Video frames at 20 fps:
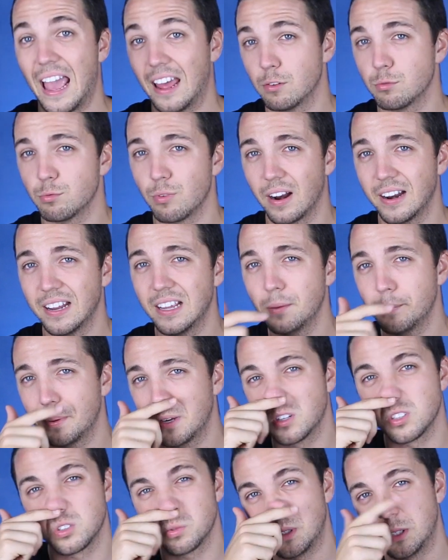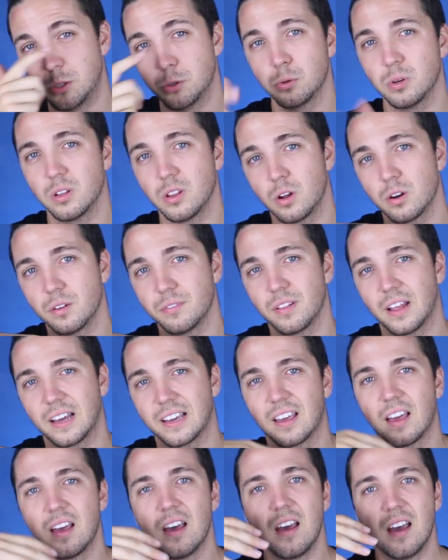and running, because we do a lot of
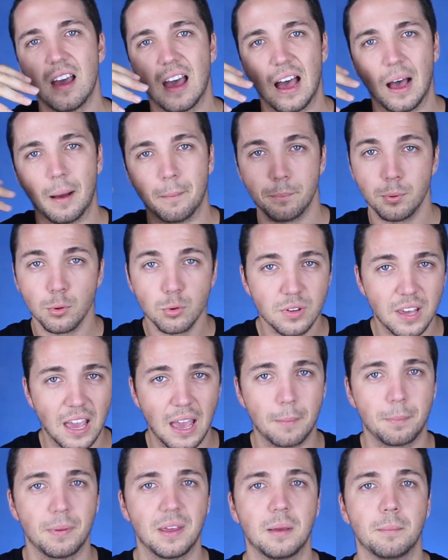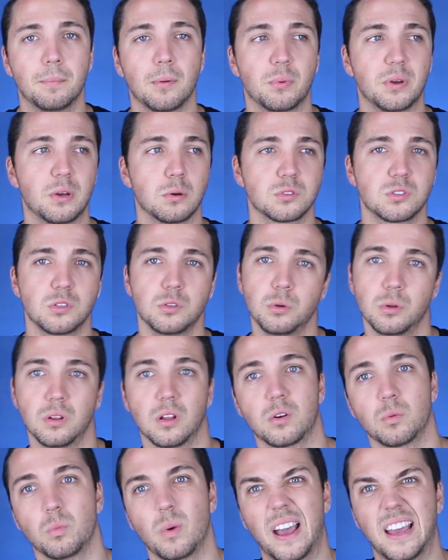like uh, boot camping, but we also do a
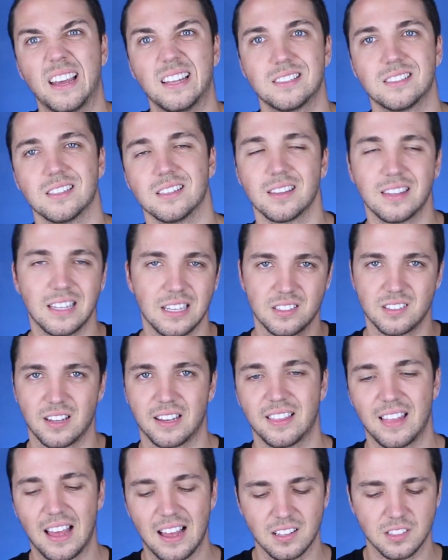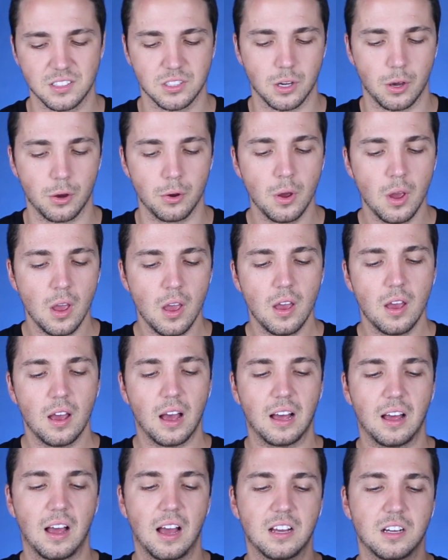lot of weights and things like that. So
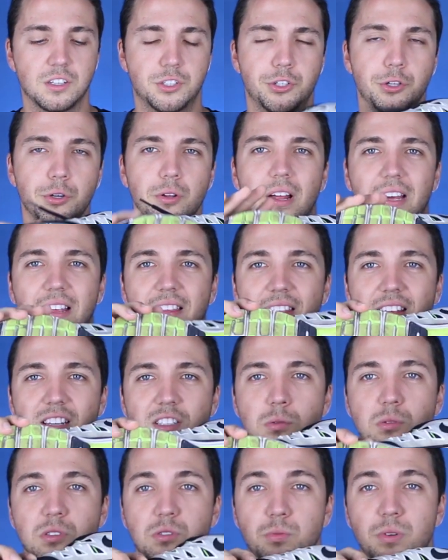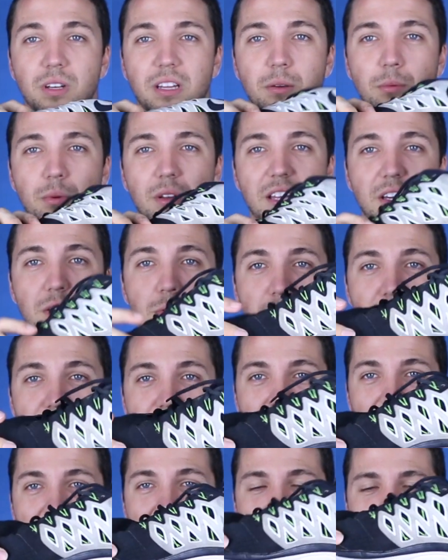uh, a shoe like this was really, really good
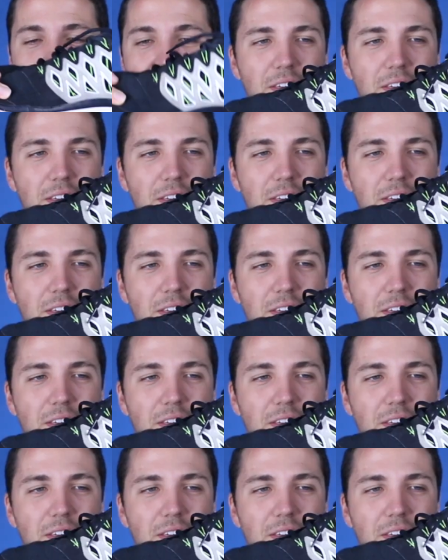for that.